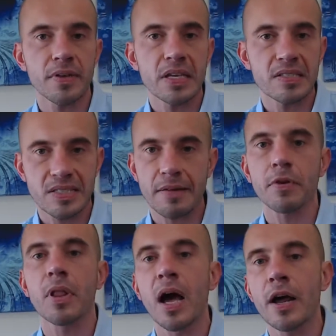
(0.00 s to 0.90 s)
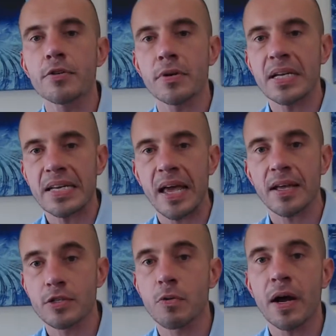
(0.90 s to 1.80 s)
is several hundred a day.
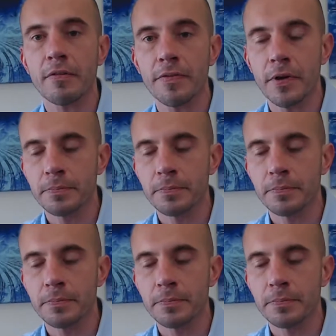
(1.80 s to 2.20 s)
It's quite a few.